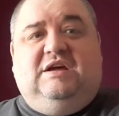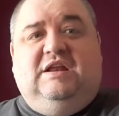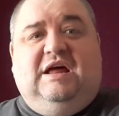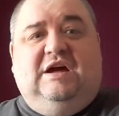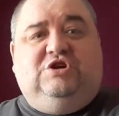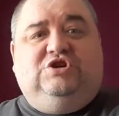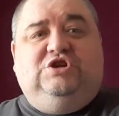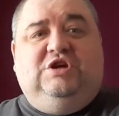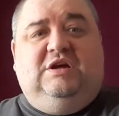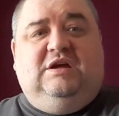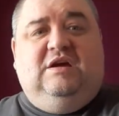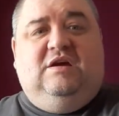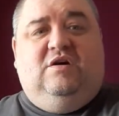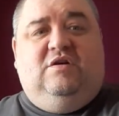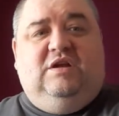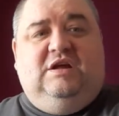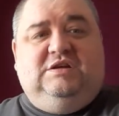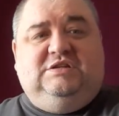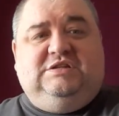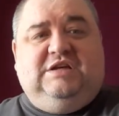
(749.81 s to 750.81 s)

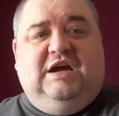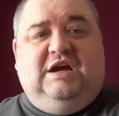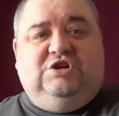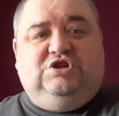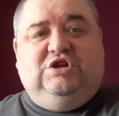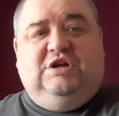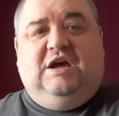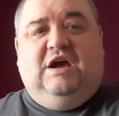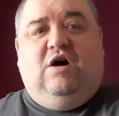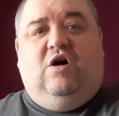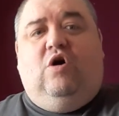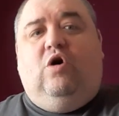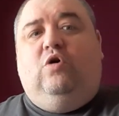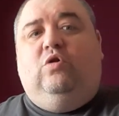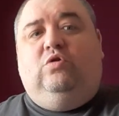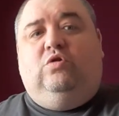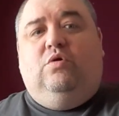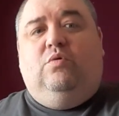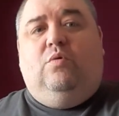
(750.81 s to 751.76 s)
actually get hold of